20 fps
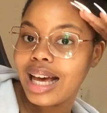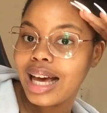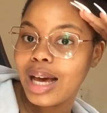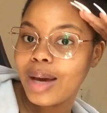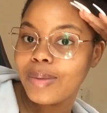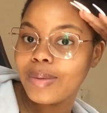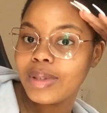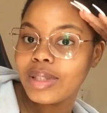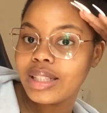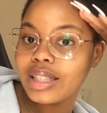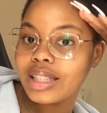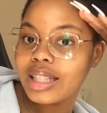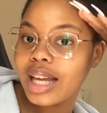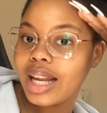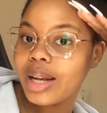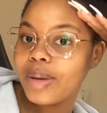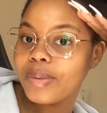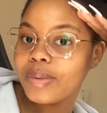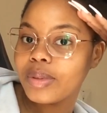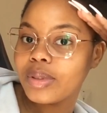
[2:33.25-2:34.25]
I went
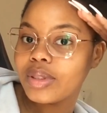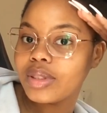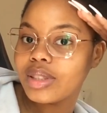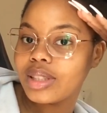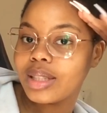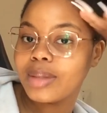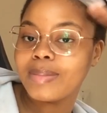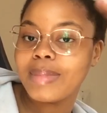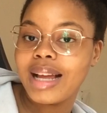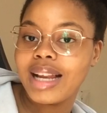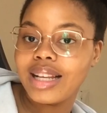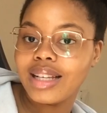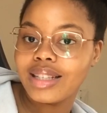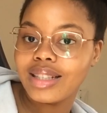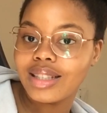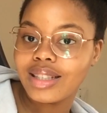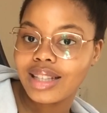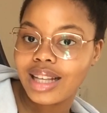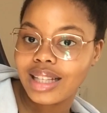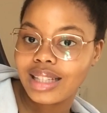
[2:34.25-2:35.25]
and I did my
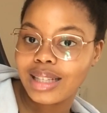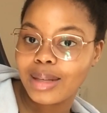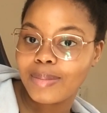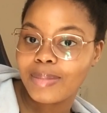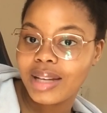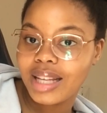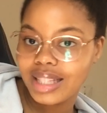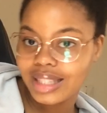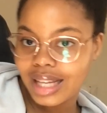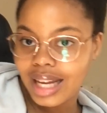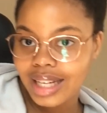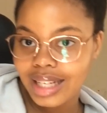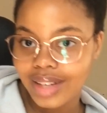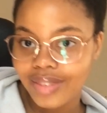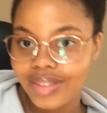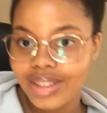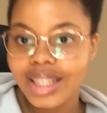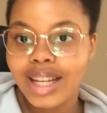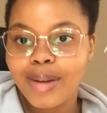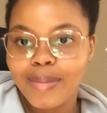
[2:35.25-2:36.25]
nails at some place I had
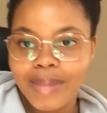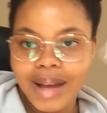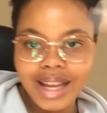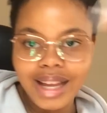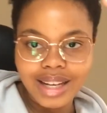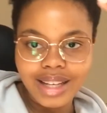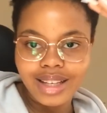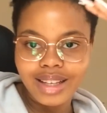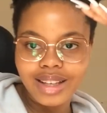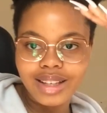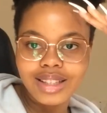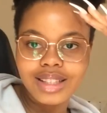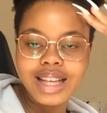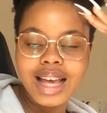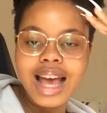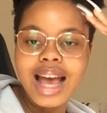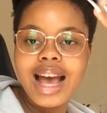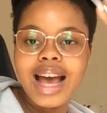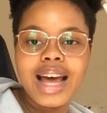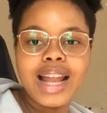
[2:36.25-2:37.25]
never done my nails,
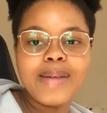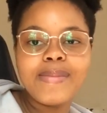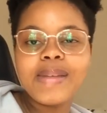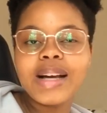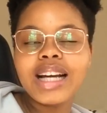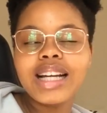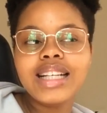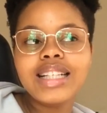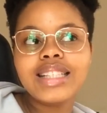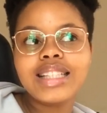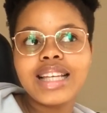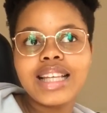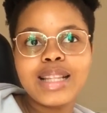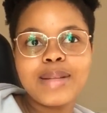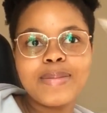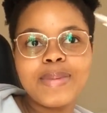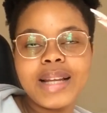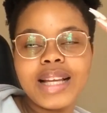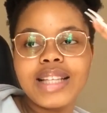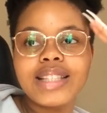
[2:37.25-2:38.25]
and I'm not gonna say the
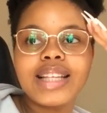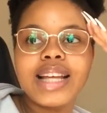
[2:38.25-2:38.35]
place.